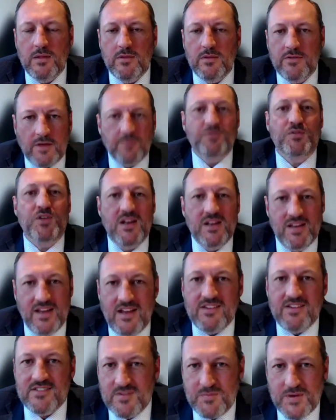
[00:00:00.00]
something
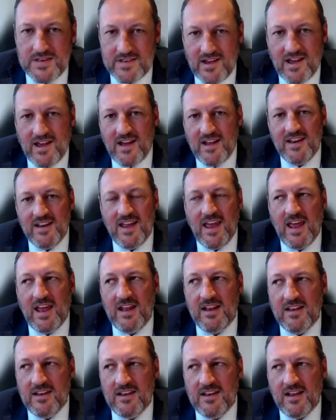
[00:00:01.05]
needs to be done.
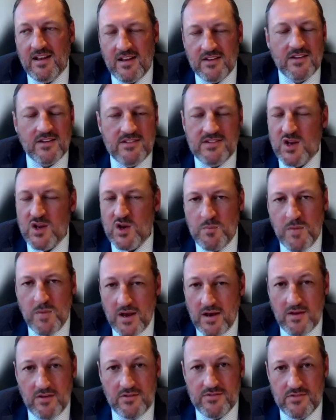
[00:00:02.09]
And as I said, in
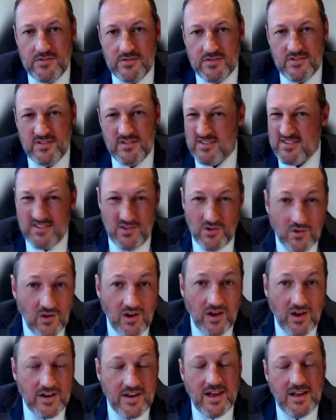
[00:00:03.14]
many instances, it's
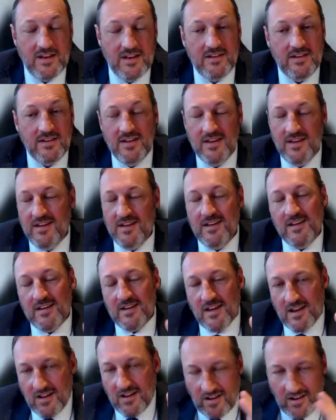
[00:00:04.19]
not. And
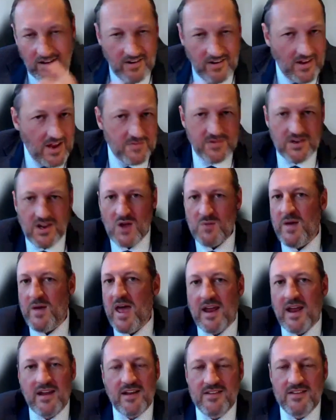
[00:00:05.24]
I have to go
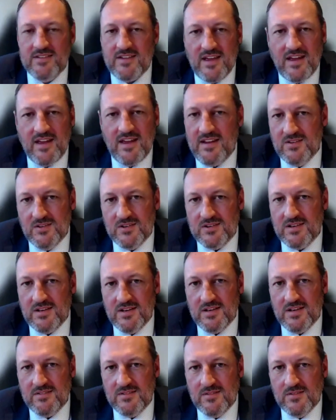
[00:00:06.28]
back and say, look,
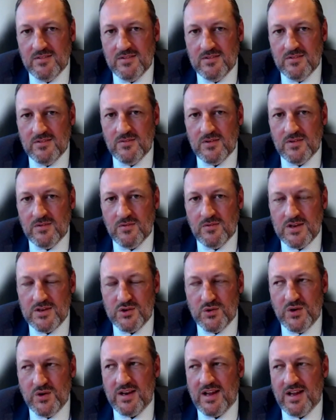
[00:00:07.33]

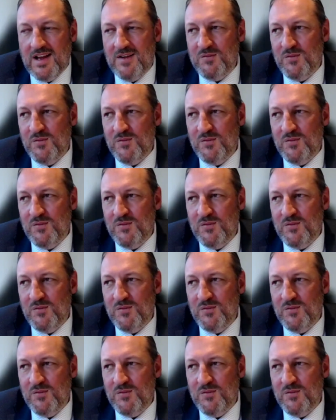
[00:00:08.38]
redo it.